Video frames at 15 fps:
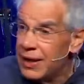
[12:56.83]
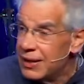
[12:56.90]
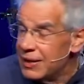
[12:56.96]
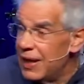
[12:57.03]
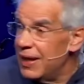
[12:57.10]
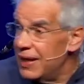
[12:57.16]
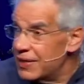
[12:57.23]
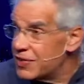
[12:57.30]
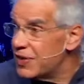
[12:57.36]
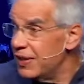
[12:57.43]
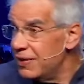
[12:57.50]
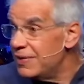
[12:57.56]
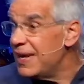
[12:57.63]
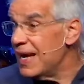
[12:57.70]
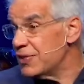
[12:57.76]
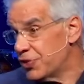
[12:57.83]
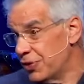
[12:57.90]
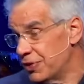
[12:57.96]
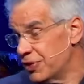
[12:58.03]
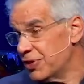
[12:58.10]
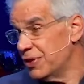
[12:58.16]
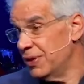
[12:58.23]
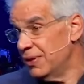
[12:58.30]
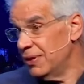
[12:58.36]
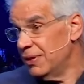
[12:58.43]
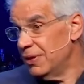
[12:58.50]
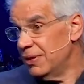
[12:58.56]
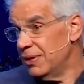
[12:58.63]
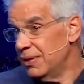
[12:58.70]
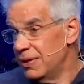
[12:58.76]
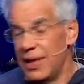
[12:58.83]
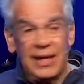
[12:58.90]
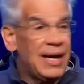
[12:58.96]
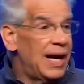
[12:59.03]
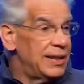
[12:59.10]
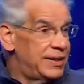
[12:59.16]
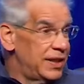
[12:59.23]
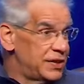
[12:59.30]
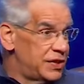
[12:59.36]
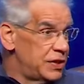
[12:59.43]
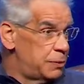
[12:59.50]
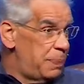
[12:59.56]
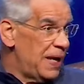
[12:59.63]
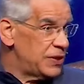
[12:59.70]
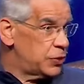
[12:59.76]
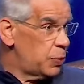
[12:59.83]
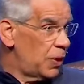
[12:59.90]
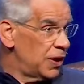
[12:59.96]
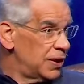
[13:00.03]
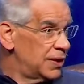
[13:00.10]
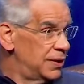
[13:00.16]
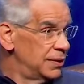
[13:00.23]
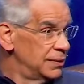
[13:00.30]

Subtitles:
Yeah, it's in deserts that God does his best work.